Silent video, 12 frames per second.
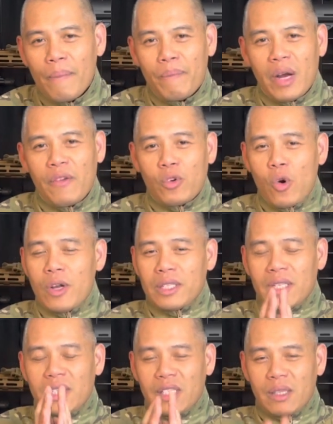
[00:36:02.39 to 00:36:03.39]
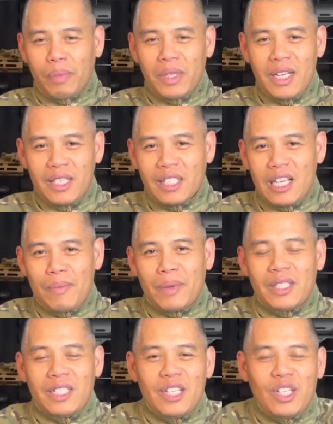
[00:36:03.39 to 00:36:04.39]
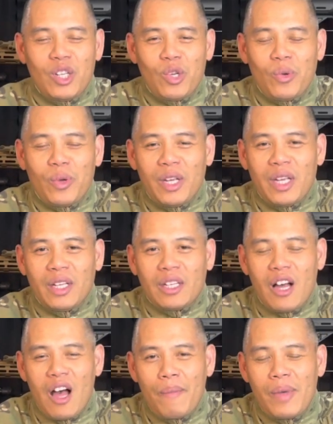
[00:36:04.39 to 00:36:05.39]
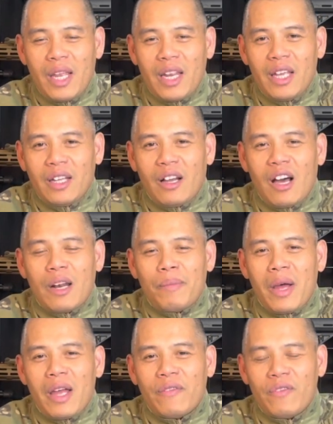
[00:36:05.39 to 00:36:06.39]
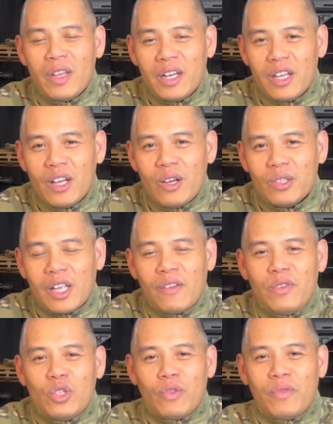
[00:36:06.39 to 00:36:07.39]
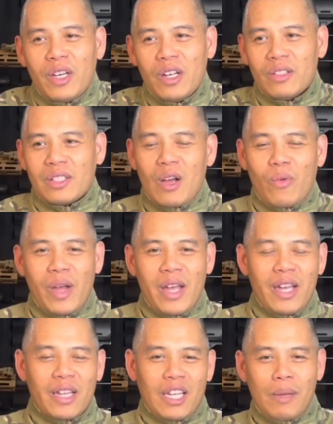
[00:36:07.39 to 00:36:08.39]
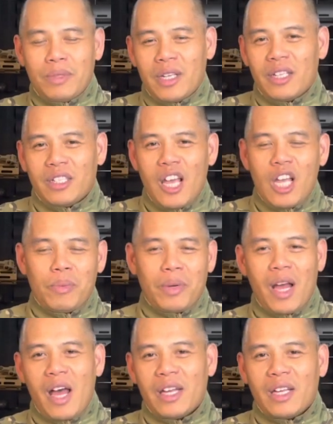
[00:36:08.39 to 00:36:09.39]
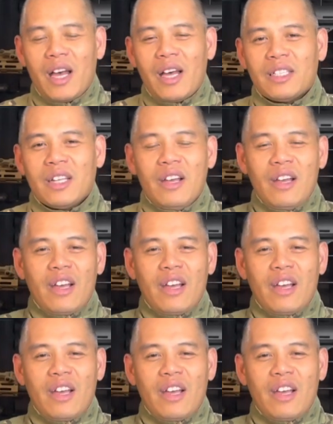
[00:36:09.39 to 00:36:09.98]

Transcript: But of course, please keep continuing commenting on my videos and future videos. That way it keeps the engagement high, guys.